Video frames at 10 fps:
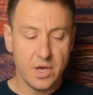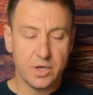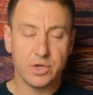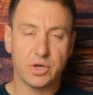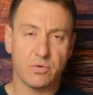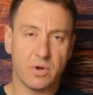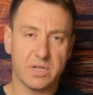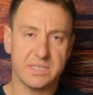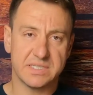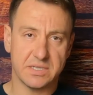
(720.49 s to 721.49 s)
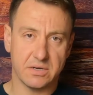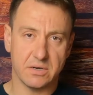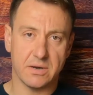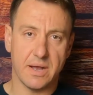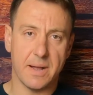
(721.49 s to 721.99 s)
you're going to want to
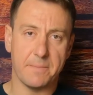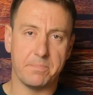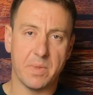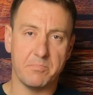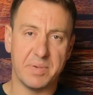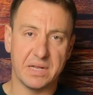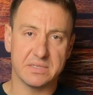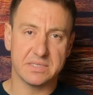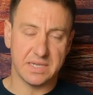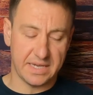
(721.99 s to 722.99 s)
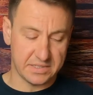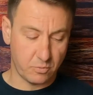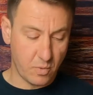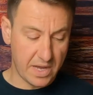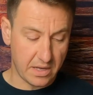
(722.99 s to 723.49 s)
consider belts as
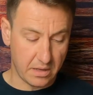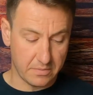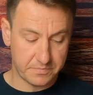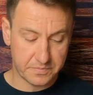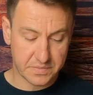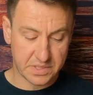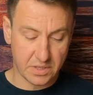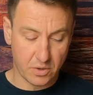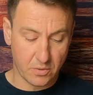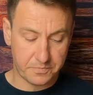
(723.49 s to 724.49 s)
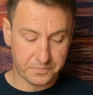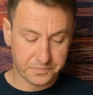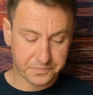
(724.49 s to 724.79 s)
well. So